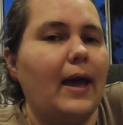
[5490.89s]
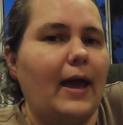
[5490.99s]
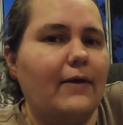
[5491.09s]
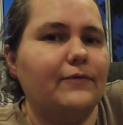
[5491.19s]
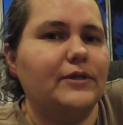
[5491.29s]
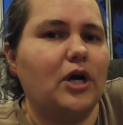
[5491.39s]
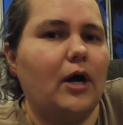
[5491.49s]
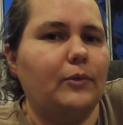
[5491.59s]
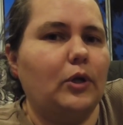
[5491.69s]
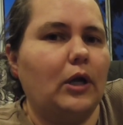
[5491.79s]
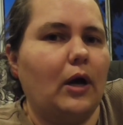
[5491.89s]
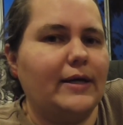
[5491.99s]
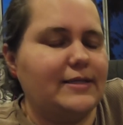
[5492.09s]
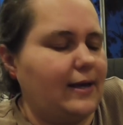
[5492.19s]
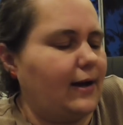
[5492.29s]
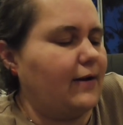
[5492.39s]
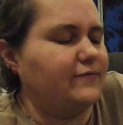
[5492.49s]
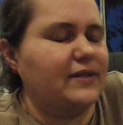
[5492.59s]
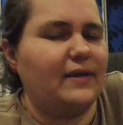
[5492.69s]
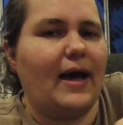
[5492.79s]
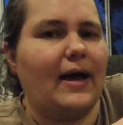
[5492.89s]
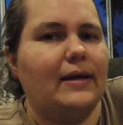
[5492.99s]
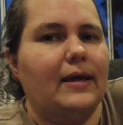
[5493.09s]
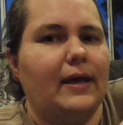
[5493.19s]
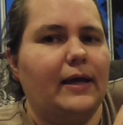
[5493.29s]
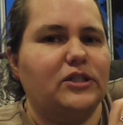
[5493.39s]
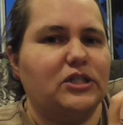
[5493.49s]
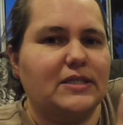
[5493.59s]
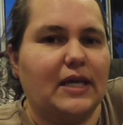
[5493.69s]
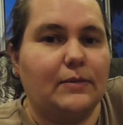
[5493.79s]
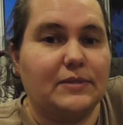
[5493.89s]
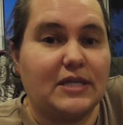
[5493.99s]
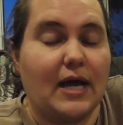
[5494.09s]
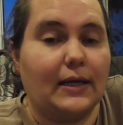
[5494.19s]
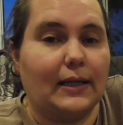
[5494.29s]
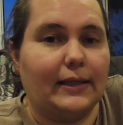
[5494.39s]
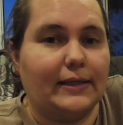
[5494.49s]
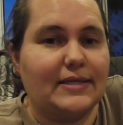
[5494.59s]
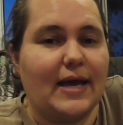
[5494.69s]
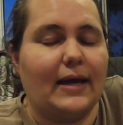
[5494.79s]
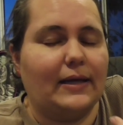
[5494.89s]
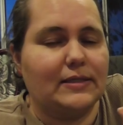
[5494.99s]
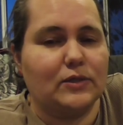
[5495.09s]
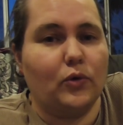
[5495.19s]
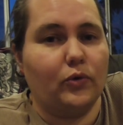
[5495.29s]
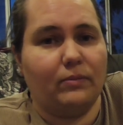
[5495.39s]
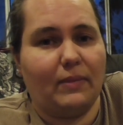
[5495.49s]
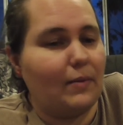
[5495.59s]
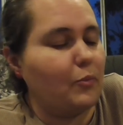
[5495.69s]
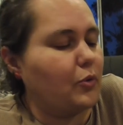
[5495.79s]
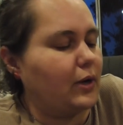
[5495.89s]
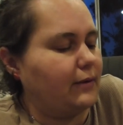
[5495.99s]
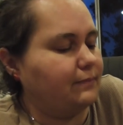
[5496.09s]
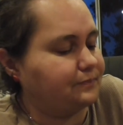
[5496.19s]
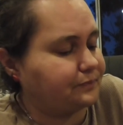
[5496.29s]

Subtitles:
every time you light it after that, it just keeps tunneling down. It's called a memory.